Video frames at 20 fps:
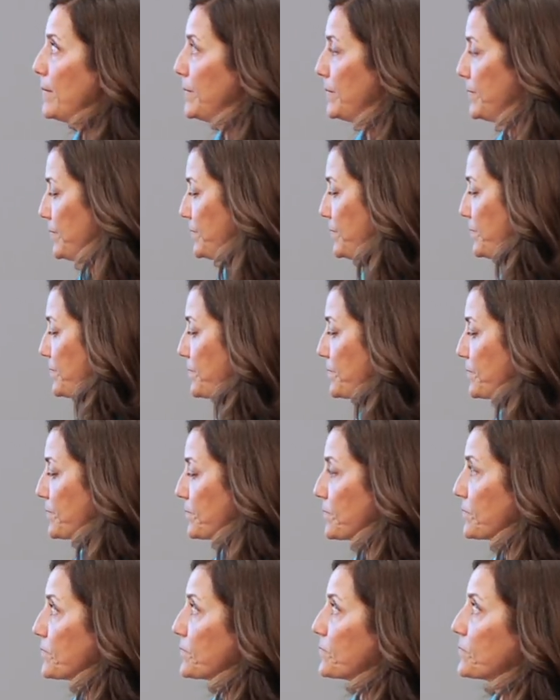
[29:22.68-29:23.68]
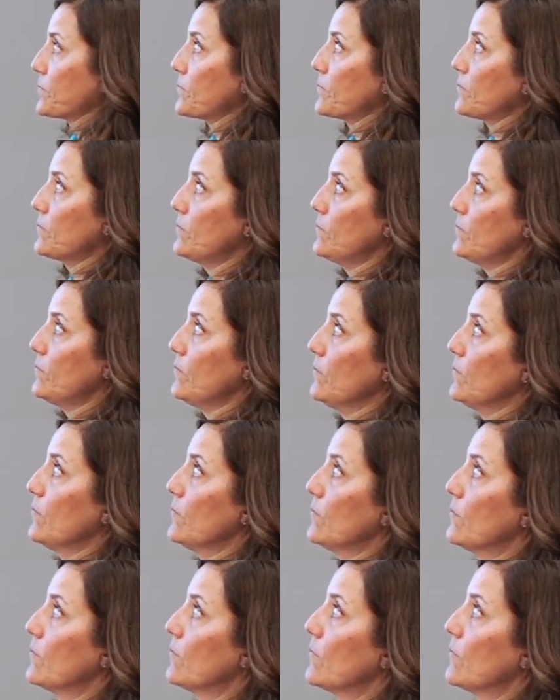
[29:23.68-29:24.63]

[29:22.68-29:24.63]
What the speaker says: (silence)